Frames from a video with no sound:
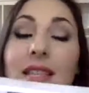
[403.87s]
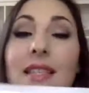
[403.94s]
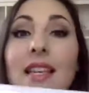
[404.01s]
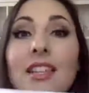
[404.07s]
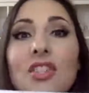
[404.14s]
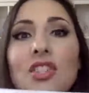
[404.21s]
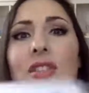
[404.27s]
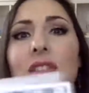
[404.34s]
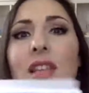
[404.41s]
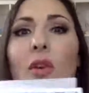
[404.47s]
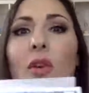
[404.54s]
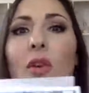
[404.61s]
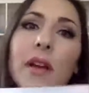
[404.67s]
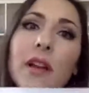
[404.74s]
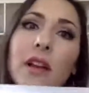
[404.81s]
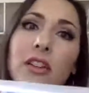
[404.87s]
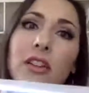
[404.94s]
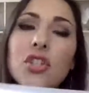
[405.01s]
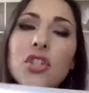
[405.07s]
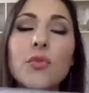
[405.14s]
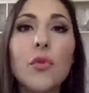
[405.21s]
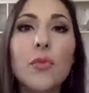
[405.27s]
it and she's like, oh my gosh,
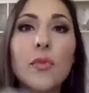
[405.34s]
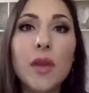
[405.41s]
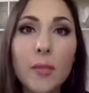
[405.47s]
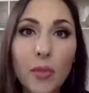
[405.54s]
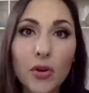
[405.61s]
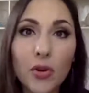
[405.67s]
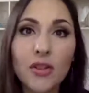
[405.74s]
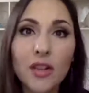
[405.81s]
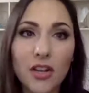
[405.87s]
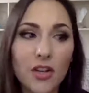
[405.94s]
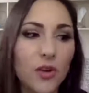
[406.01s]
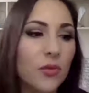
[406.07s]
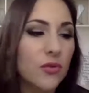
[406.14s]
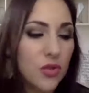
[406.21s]
she wrote me a birthday note.